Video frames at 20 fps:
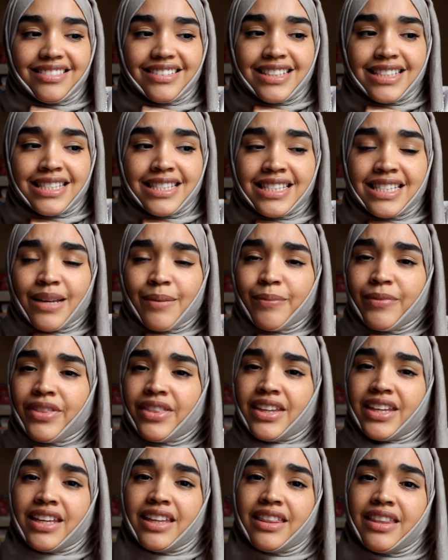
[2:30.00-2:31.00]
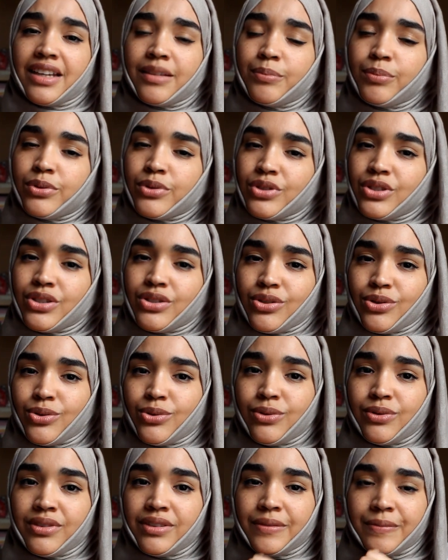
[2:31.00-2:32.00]
something that pushes you.
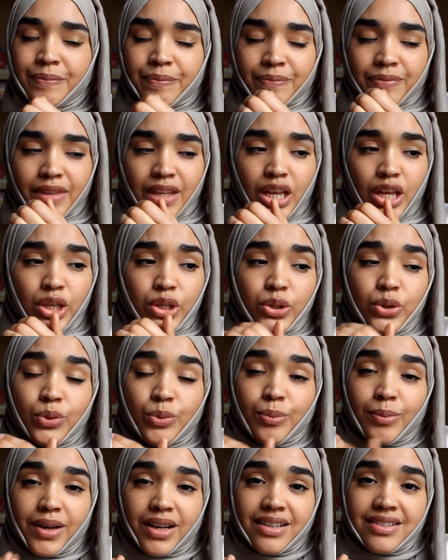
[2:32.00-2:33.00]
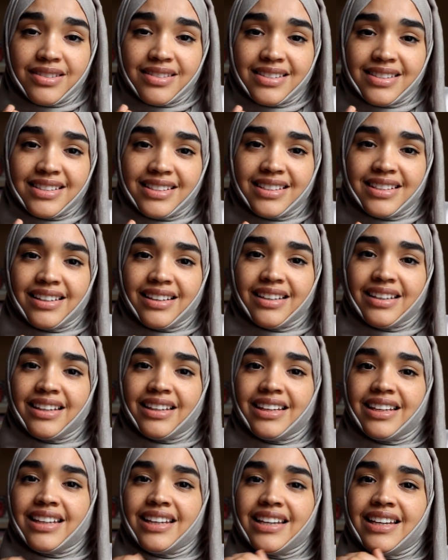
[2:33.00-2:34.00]
You must
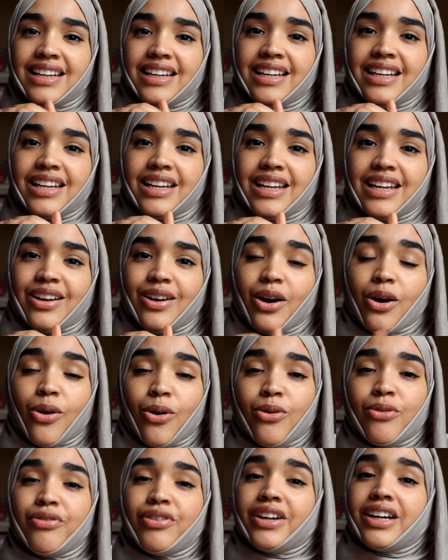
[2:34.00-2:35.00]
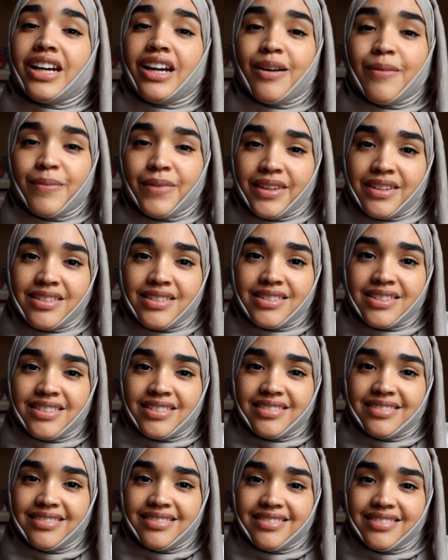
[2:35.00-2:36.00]
overcome this.
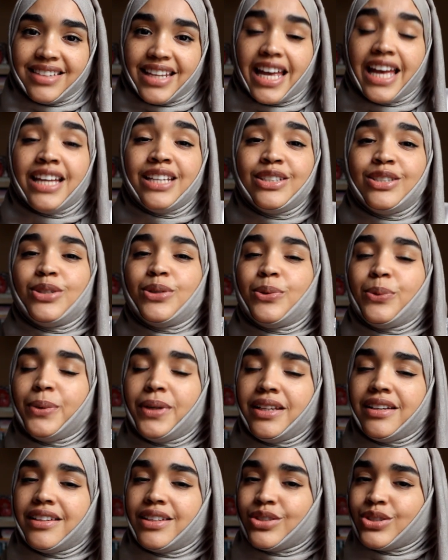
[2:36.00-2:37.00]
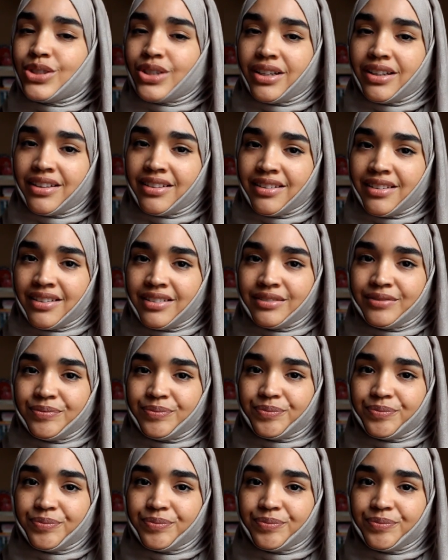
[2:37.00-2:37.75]
And you will, inshallah.